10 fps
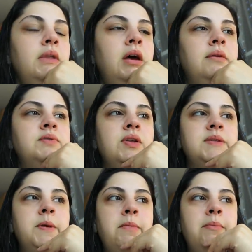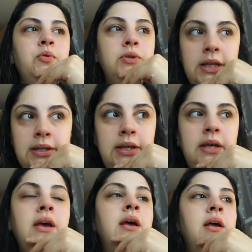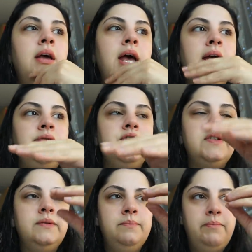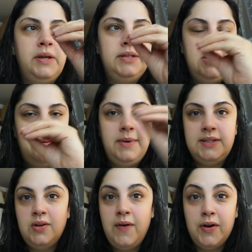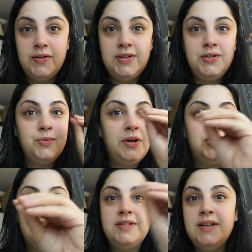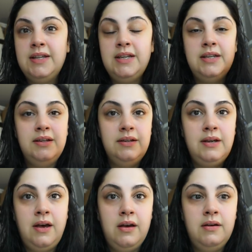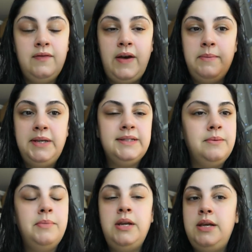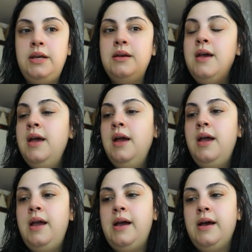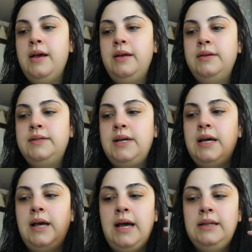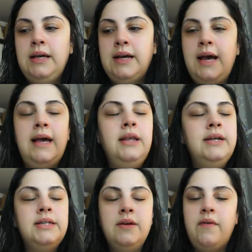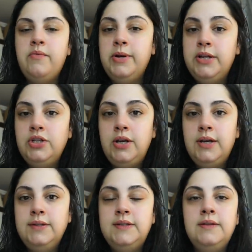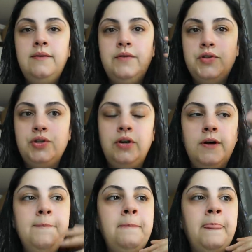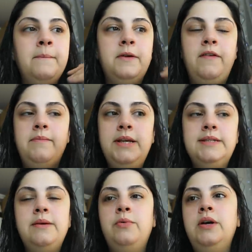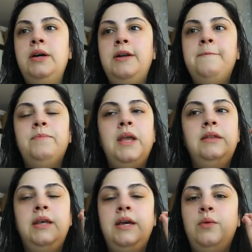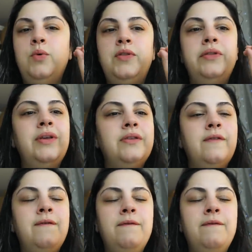Um, so that's been my mood lately. I've just been taking myself out of situations lately. Uh, if I meet somebody and I, I, like I like to give everybody a chance for sure. But if I meet someone and like within like the